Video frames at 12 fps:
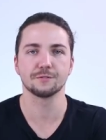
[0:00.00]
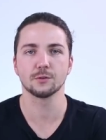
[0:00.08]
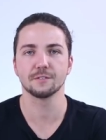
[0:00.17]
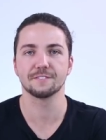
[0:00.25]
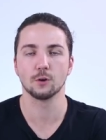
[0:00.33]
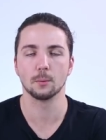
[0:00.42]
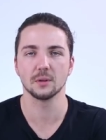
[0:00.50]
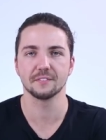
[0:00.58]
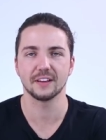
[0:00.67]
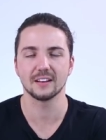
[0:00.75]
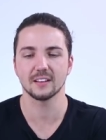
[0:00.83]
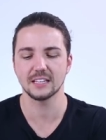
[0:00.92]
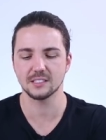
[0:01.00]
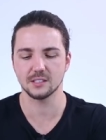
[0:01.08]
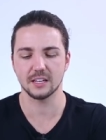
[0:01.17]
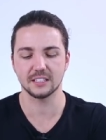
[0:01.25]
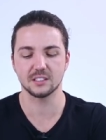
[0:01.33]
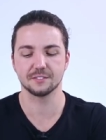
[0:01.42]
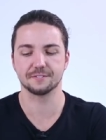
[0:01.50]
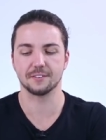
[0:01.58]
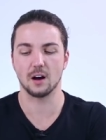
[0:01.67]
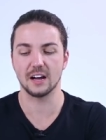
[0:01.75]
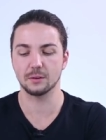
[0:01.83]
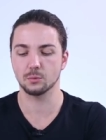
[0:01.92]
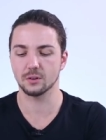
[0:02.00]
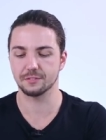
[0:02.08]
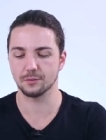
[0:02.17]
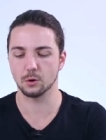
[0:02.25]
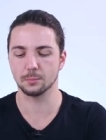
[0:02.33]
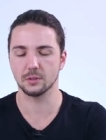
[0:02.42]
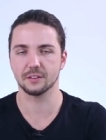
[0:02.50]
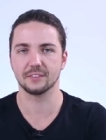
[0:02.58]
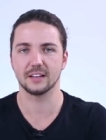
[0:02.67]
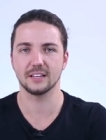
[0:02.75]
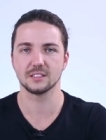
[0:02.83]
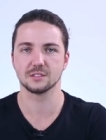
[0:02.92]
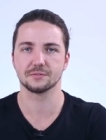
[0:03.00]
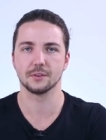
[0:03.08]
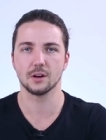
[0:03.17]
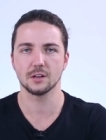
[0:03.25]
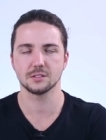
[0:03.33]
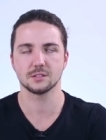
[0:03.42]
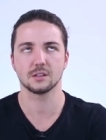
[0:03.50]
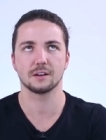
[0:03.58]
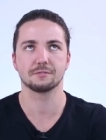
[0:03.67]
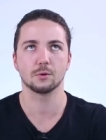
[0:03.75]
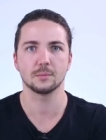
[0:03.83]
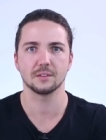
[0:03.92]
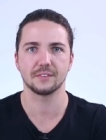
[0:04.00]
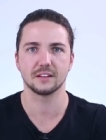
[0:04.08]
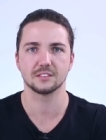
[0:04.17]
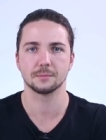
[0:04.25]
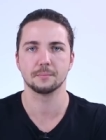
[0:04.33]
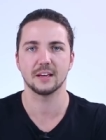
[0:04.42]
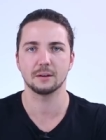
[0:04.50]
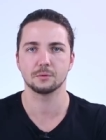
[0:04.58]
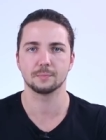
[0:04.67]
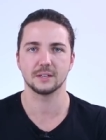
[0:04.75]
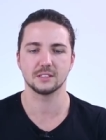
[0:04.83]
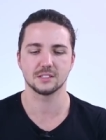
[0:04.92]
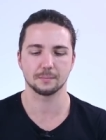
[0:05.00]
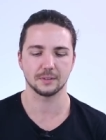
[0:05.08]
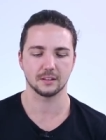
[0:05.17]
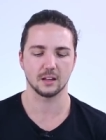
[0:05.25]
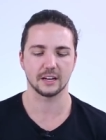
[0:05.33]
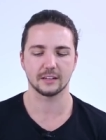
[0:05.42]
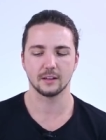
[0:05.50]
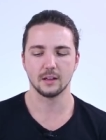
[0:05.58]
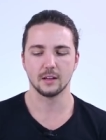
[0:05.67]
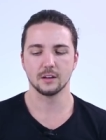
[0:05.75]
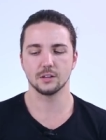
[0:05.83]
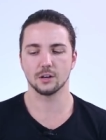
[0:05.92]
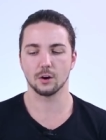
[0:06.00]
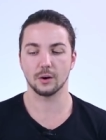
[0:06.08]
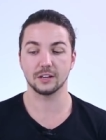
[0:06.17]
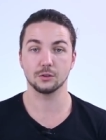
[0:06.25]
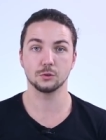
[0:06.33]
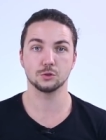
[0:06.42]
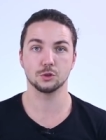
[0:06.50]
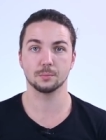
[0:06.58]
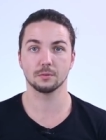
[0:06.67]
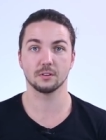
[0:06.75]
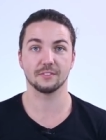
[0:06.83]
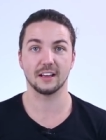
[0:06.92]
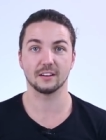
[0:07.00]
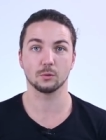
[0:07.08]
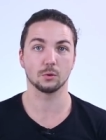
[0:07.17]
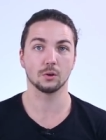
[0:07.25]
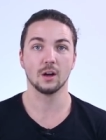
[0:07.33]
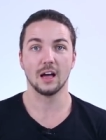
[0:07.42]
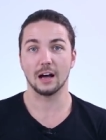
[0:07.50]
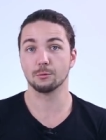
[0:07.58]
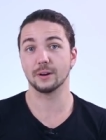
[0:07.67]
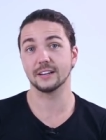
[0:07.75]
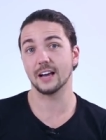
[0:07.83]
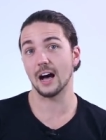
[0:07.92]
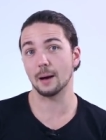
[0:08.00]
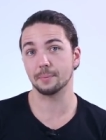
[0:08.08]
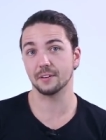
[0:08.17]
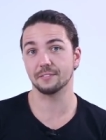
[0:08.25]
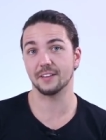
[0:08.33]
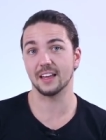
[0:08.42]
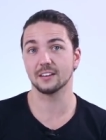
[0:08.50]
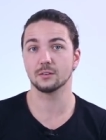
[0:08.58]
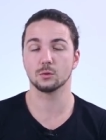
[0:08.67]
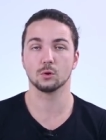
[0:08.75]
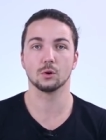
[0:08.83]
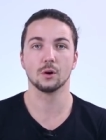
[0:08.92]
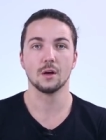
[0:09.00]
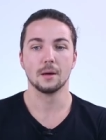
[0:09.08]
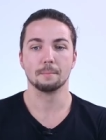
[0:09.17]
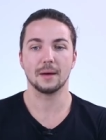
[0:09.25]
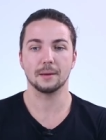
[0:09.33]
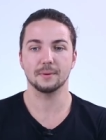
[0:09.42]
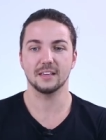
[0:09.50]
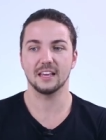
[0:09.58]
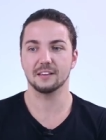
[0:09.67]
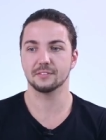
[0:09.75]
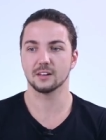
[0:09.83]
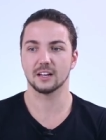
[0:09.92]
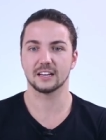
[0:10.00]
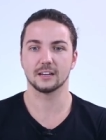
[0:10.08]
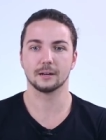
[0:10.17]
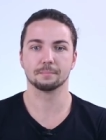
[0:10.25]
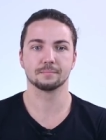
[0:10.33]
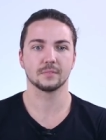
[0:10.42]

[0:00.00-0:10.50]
for a formal event, let's like define what a formal event is first. A formal event to me would be something like, you know, a YouTuber event or a red carpet event or maybe even like a,